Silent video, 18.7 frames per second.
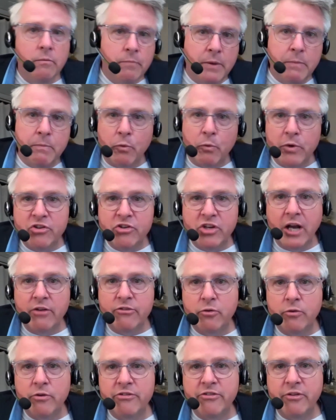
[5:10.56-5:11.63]
people reaching out
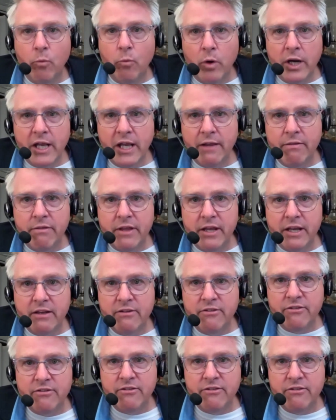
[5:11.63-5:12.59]
to us that want to get things